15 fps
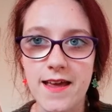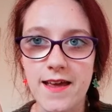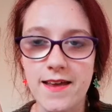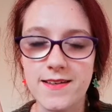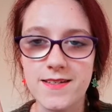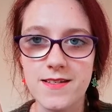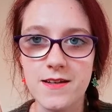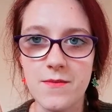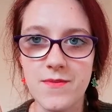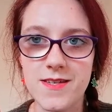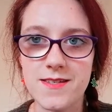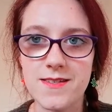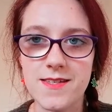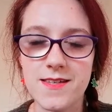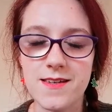and
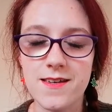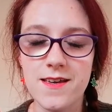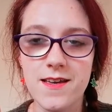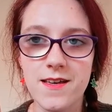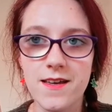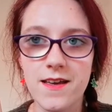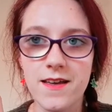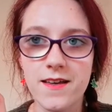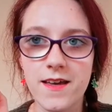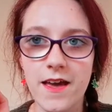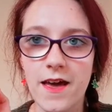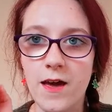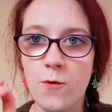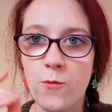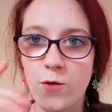amazing.
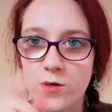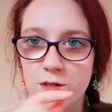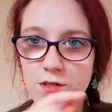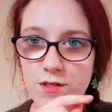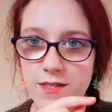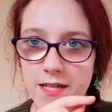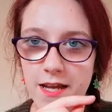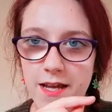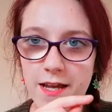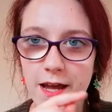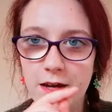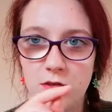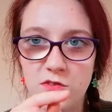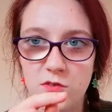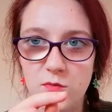I want to say
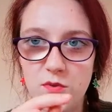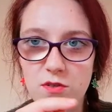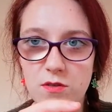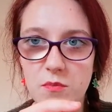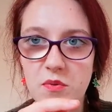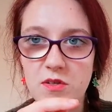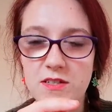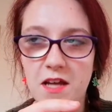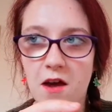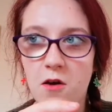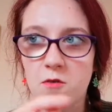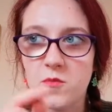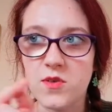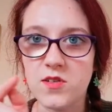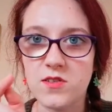I couldn't put the book
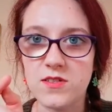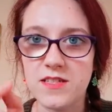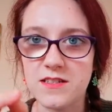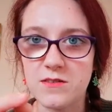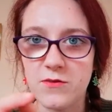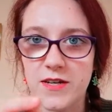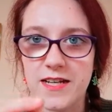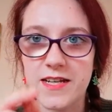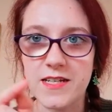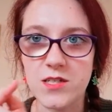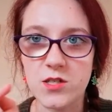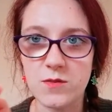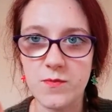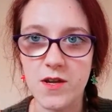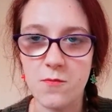down, but considering it
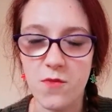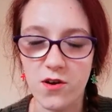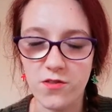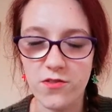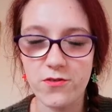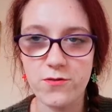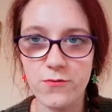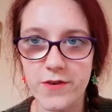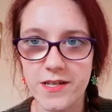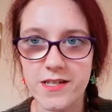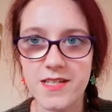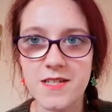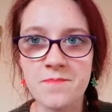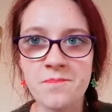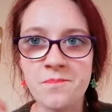took me a month to read
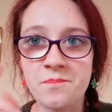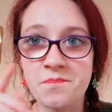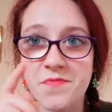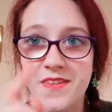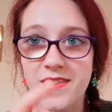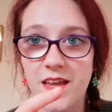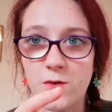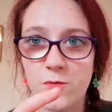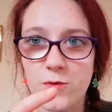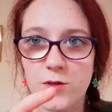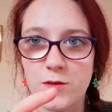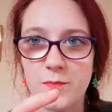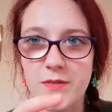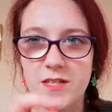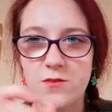it, that
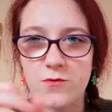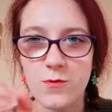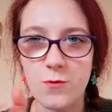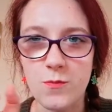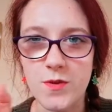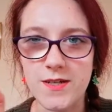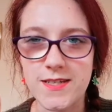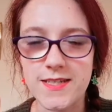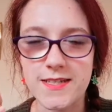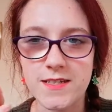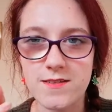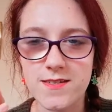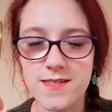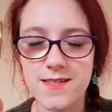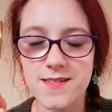wouldn't be true, but
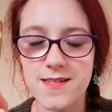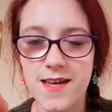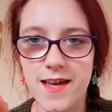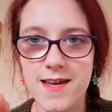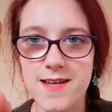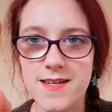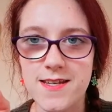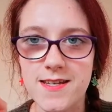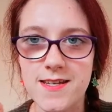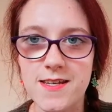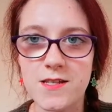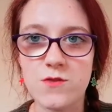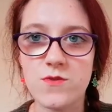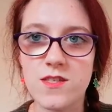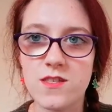you see the idea.
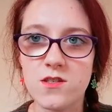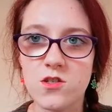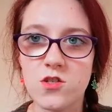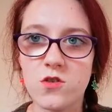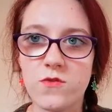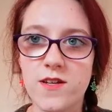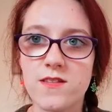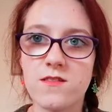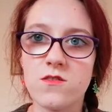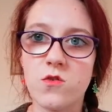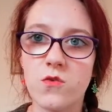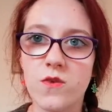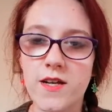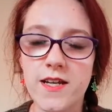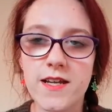It was such a great
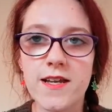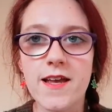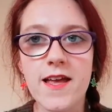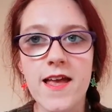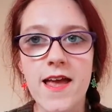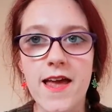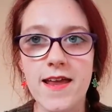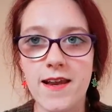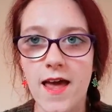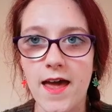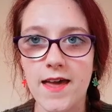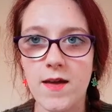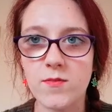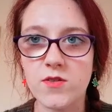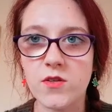story and
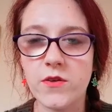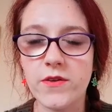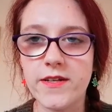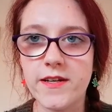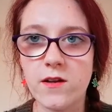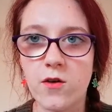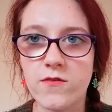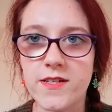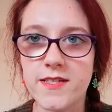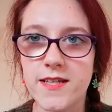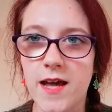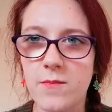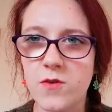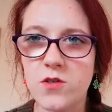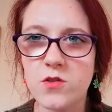I absolutely loved it.
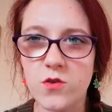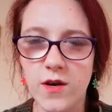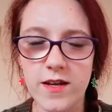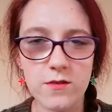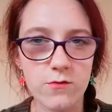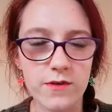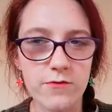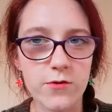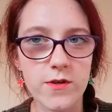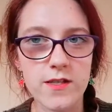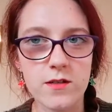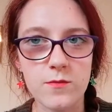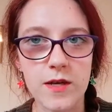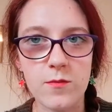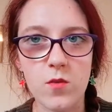I'm gonna try and review it
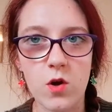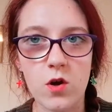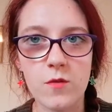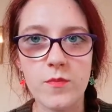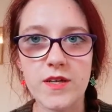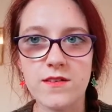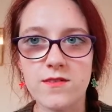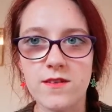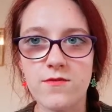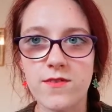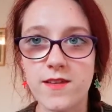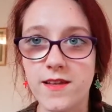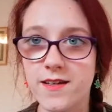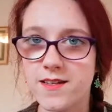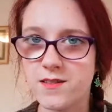on my blog because I
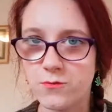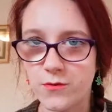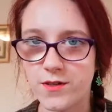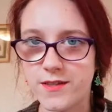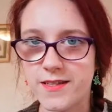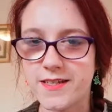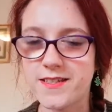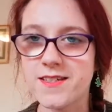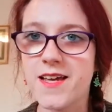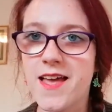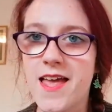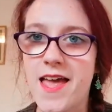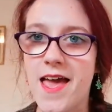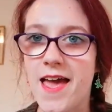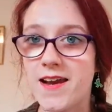feel like it's worth it
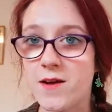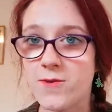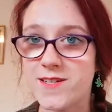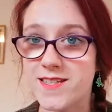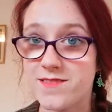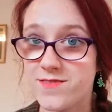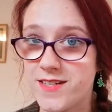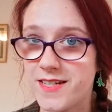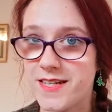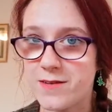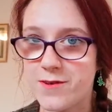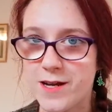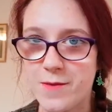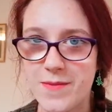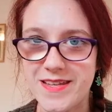and I would definitely
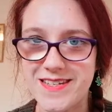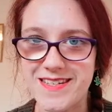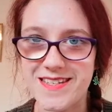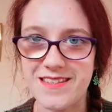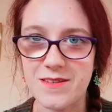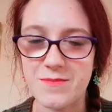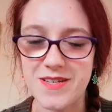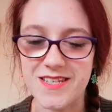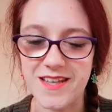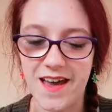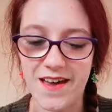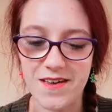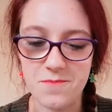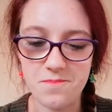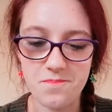recommend it in the
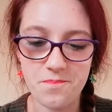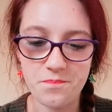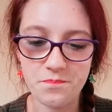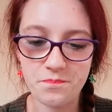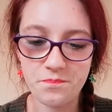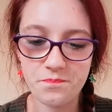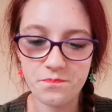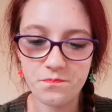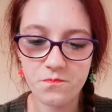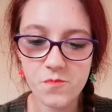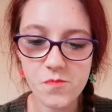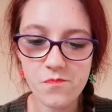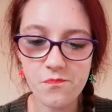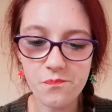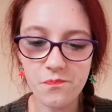meantime.
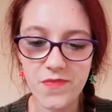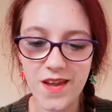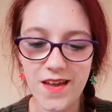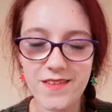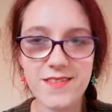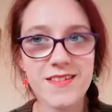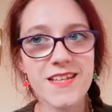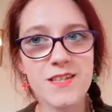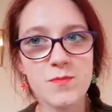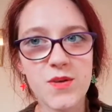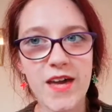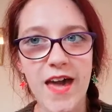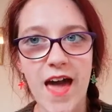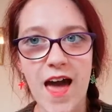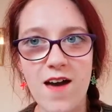Uh, the next
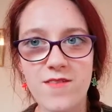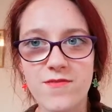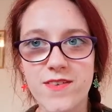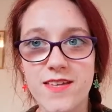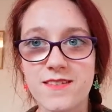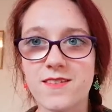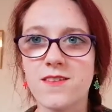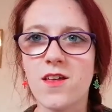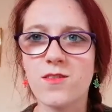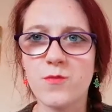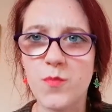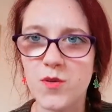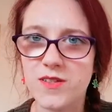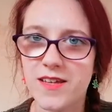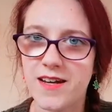book I have is another
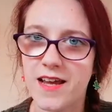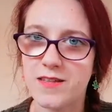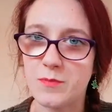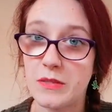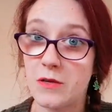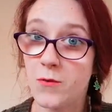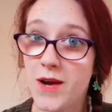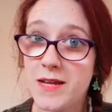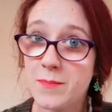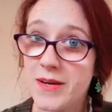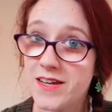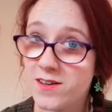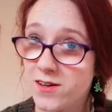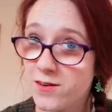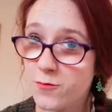book that has been read by
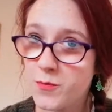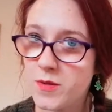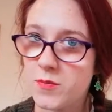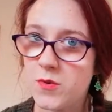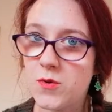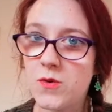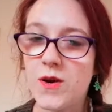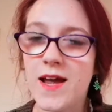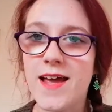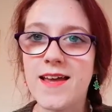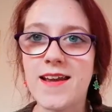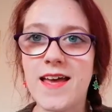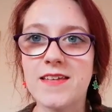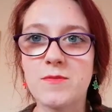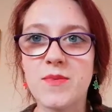a lot of people and
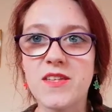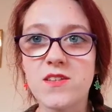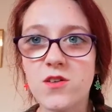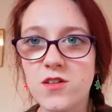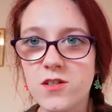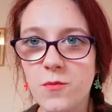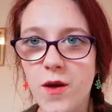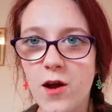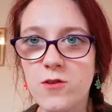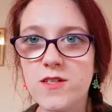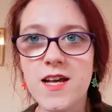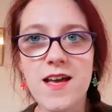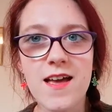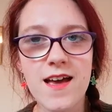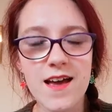has been talked about
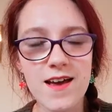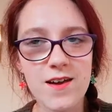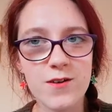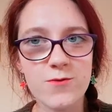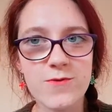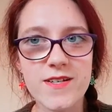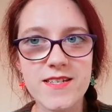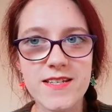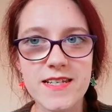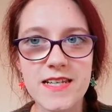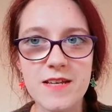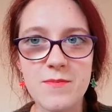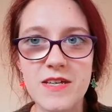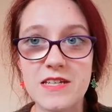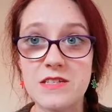a lot
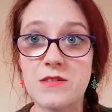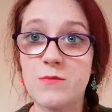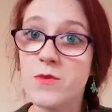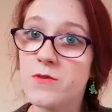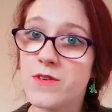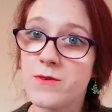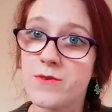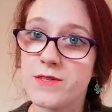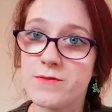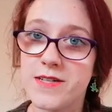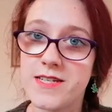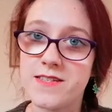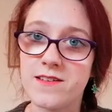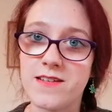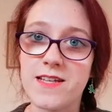recently because the movie was
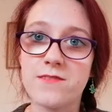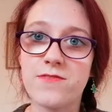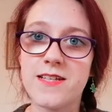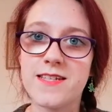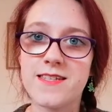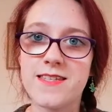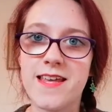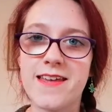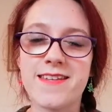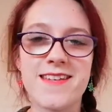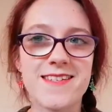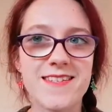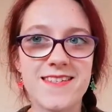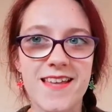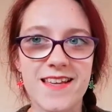released on Netflix. And
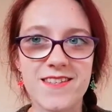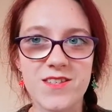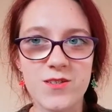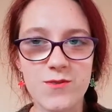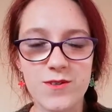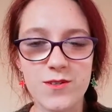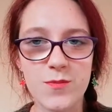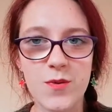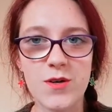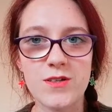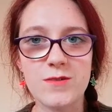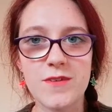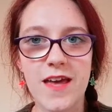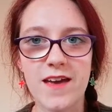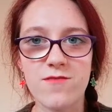yes, that's To All the
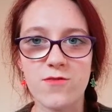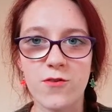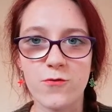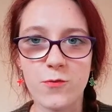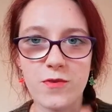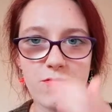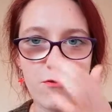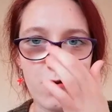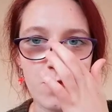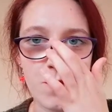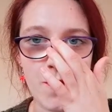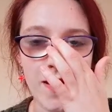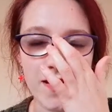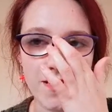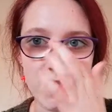Boys I've Loved Before
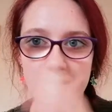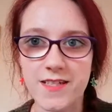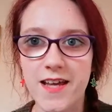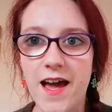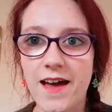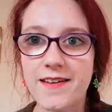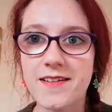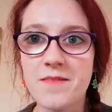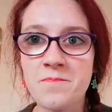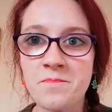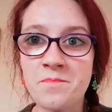by Jenny Han.